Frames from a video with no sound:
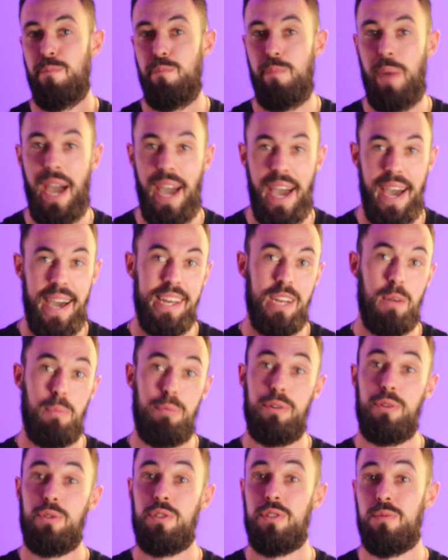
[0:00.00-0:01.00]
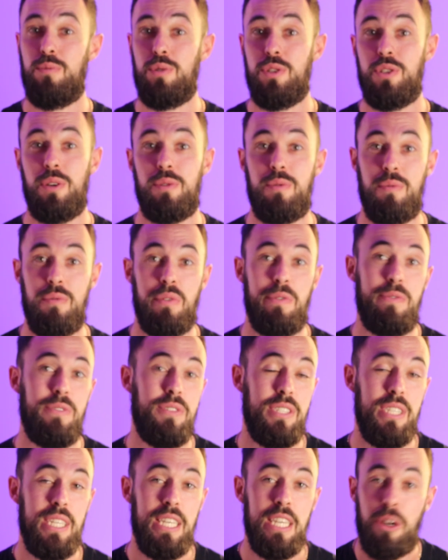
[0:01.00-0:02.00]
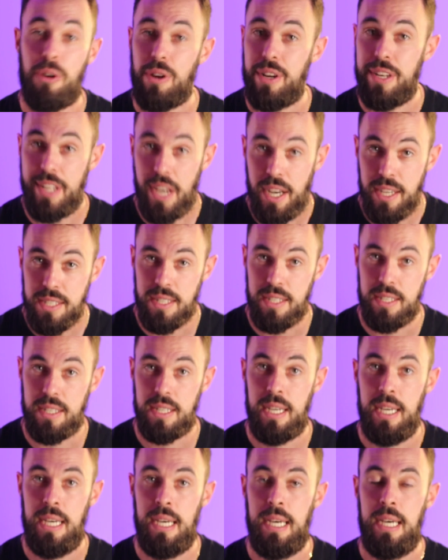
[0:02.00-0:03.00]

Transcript: bad, it produces results with your physique, or it doesn't.